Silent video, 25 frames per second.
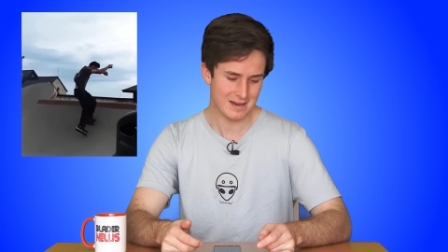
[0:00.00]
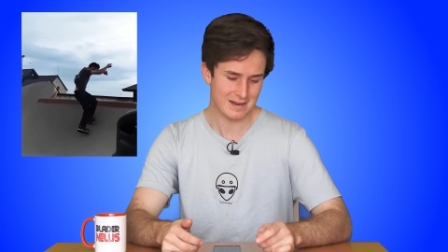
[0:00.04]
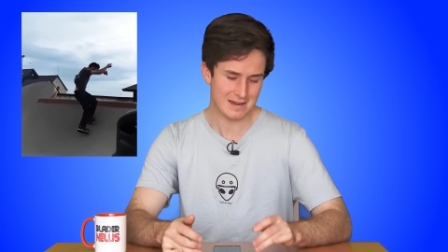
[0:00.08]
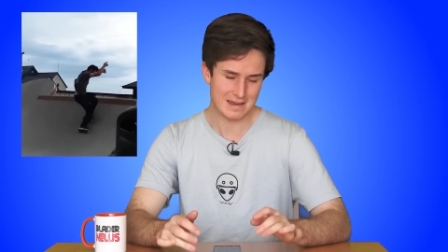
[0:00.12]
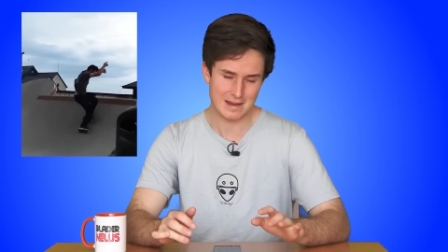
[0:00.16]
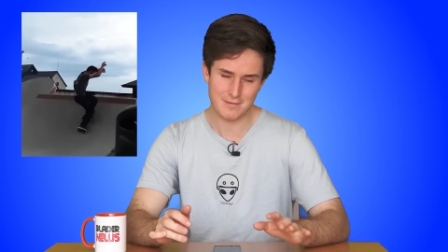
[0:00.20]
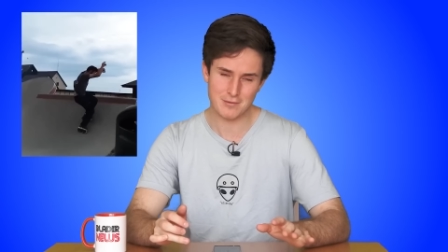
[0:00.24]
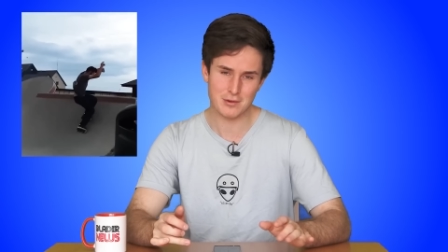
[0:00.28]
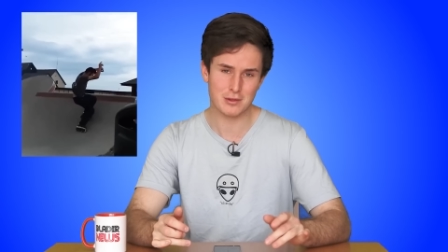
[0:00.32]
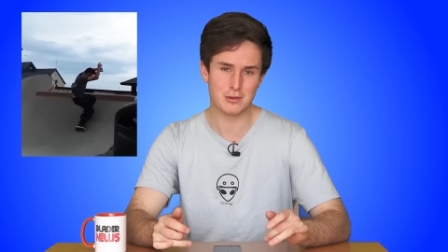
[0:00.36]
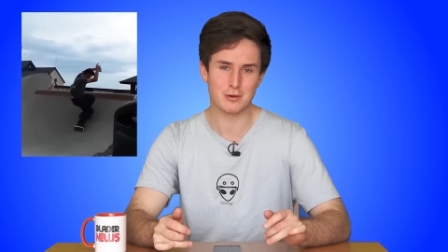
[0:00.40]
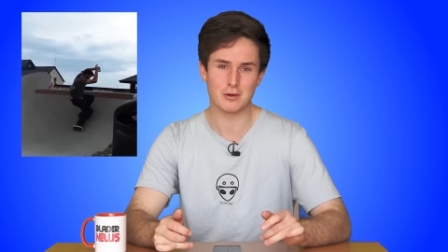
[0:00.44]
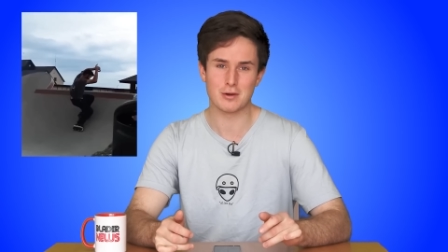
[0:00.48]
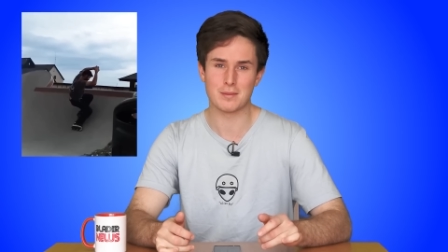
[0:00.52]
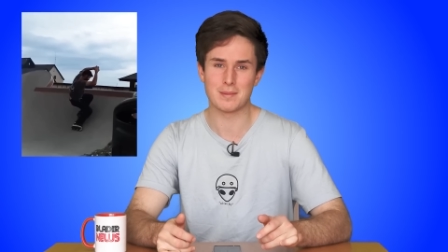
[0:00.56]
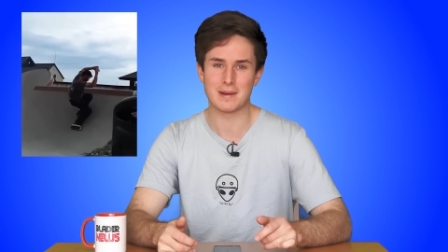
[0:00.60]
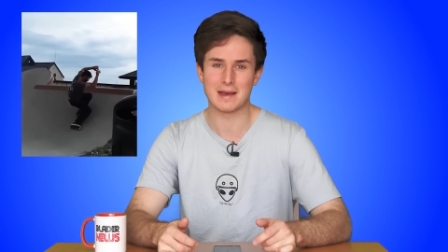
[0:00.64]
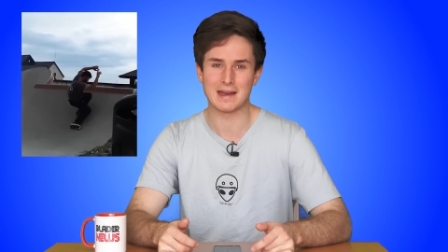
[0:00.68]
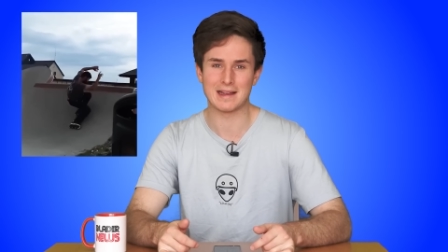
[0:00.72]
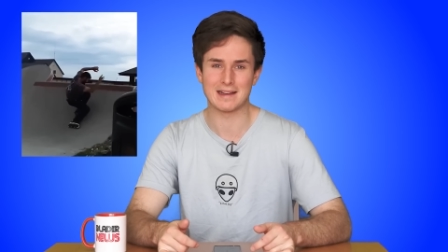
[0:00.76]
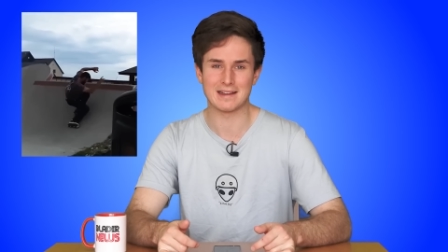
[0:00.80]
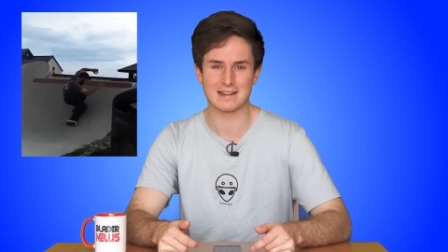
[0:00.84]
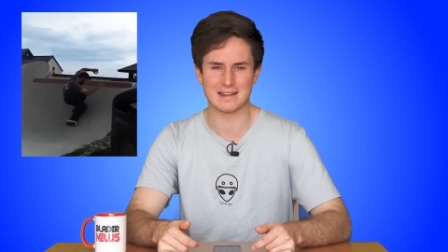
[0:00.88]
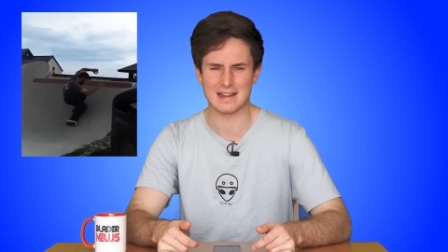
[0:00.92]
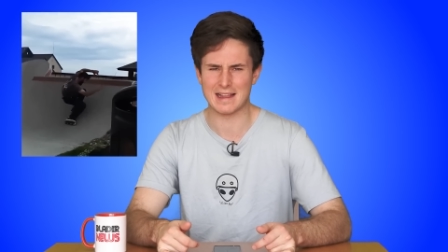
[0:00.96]
Never thought
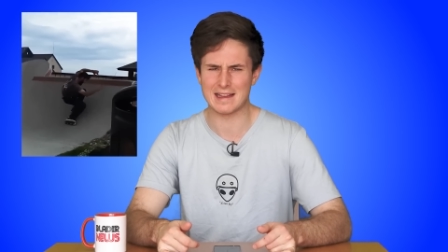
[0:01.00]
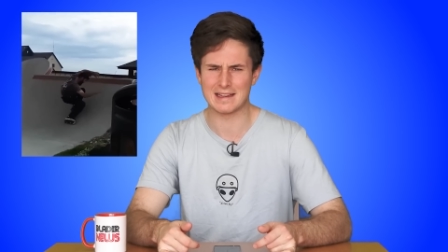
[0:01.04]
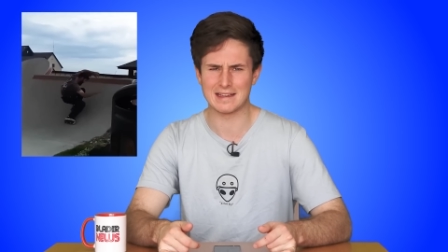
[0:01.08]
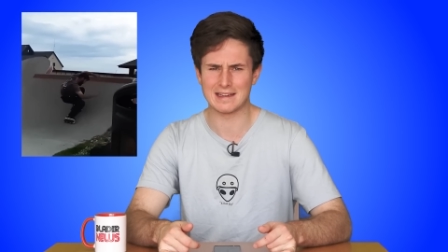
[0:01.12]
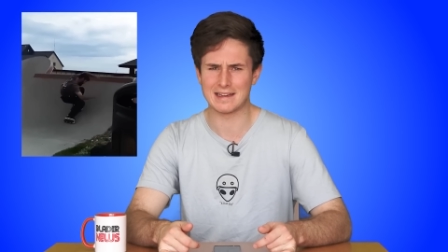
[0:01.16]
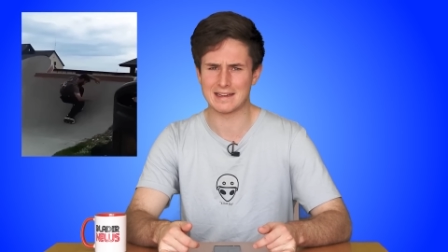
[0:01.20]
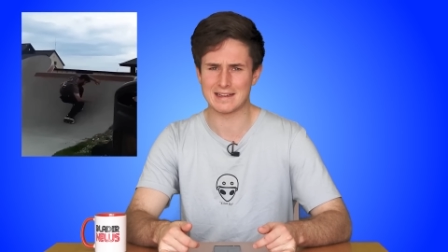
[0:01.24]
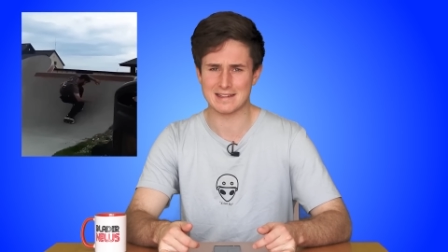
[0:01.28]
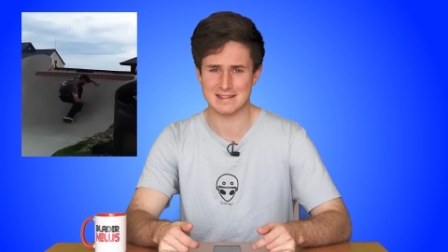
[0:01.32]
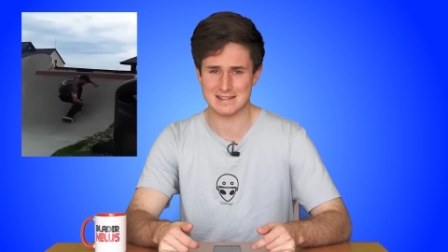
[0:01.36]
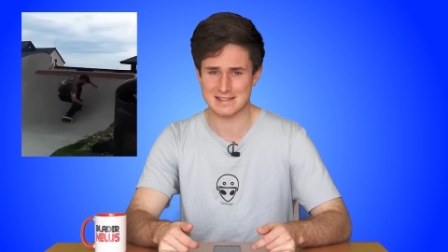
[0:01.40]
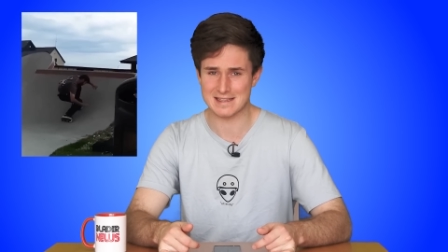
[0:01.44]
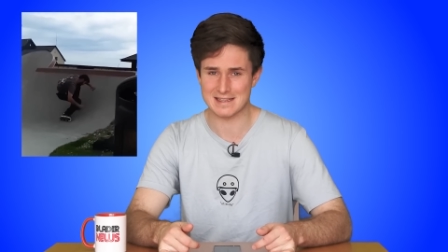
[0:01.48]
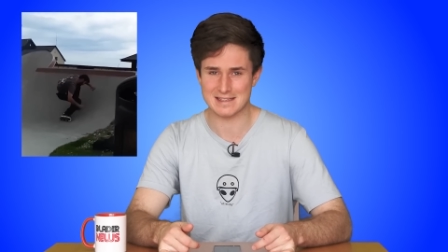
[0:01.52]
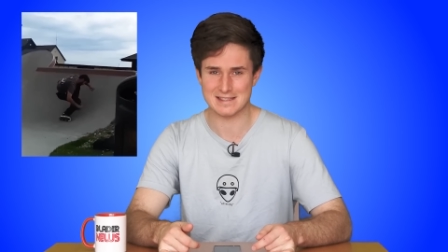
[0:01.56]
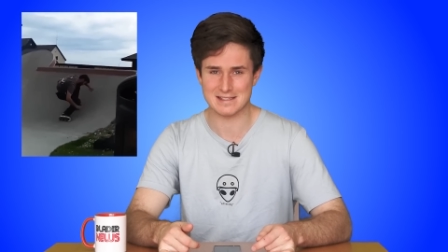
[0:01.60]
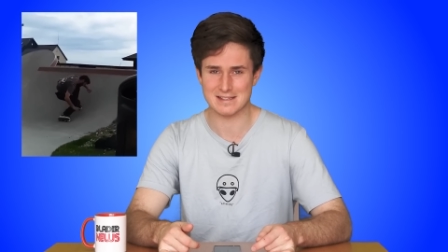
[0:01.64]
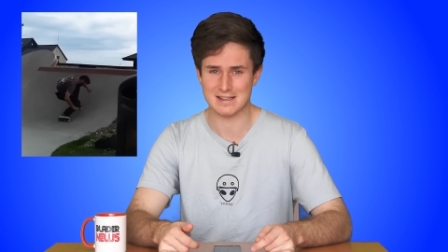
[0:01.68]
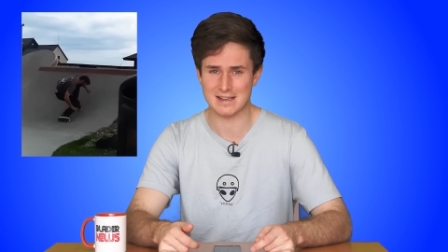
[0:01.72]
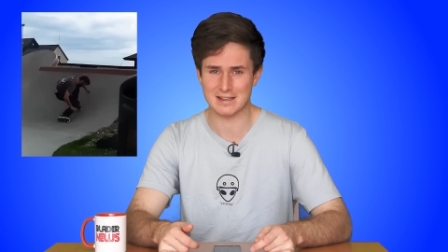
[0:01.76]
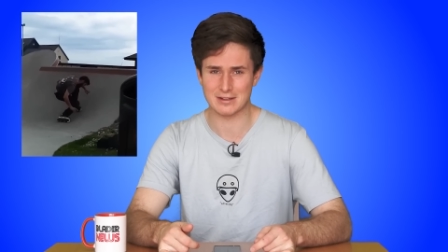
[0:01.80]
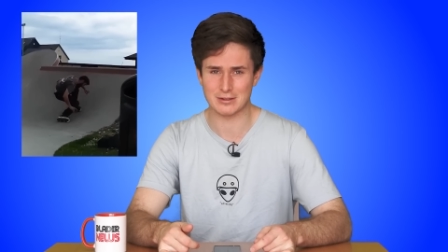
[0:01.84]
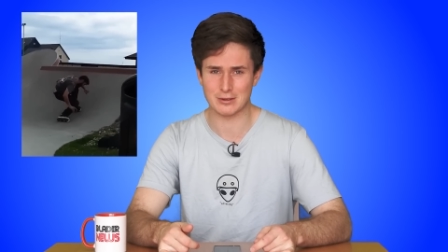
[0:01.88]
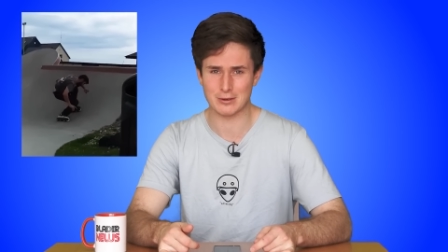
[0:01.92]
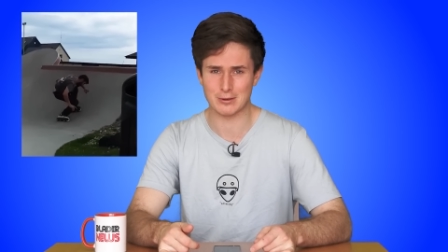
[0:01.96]
about landing in a sear
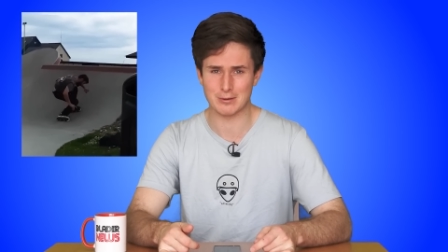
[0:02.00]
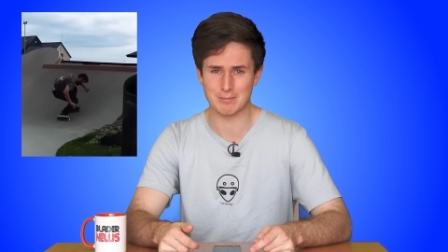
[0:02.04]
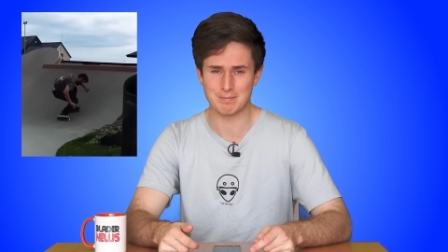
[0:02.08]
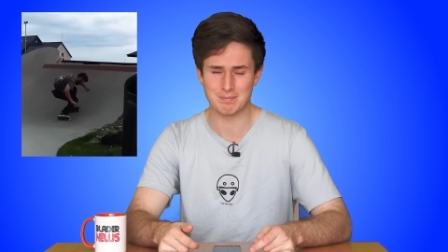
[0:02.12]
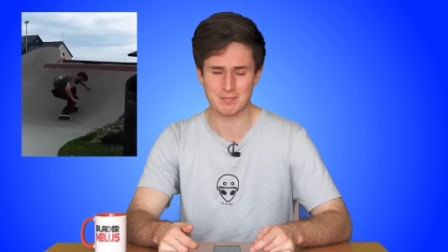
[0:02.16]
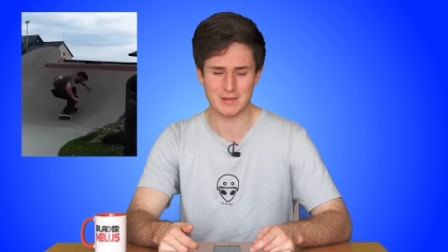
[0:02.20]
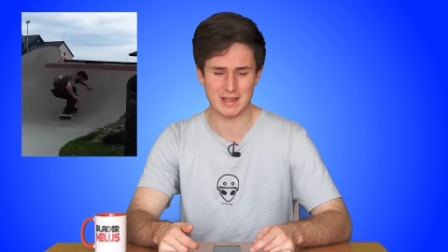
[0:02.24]
slide though.